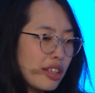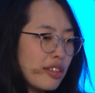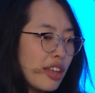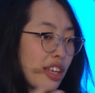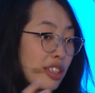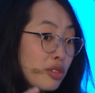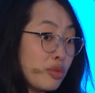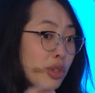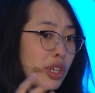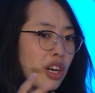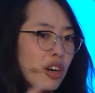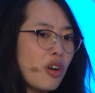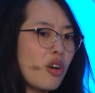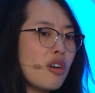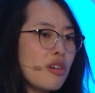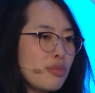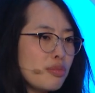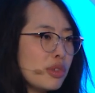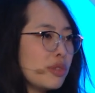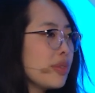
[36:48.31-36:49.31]
as we are
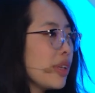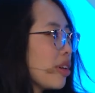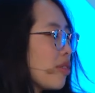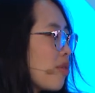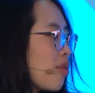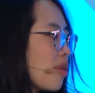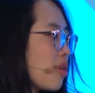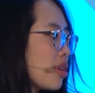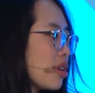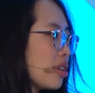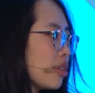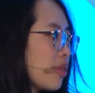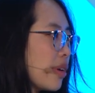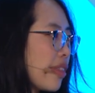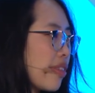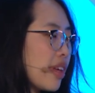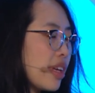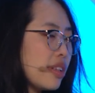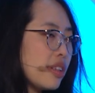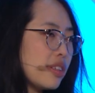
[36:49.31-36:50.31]
all moving forward with it.